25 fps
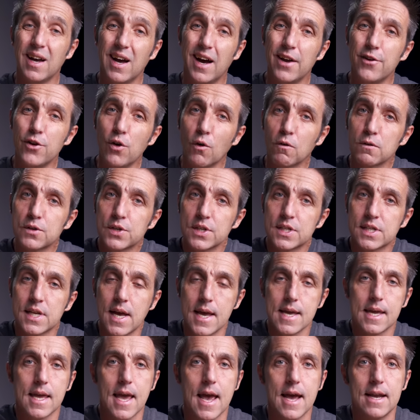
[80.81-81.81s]
and not to
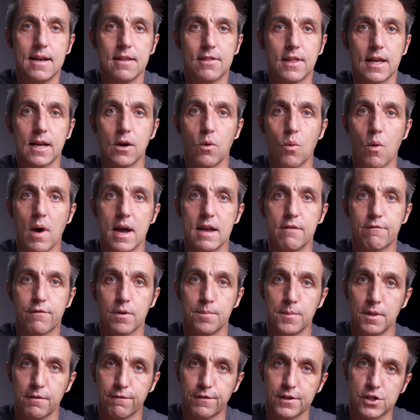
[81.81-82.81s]
take anything away
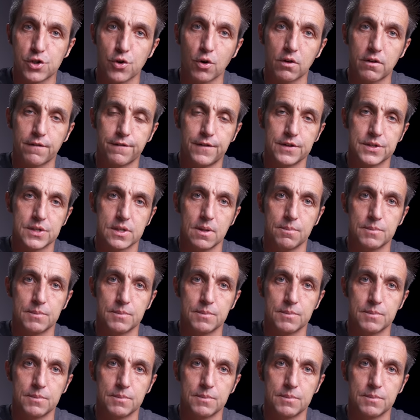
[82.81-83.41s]
from the photographers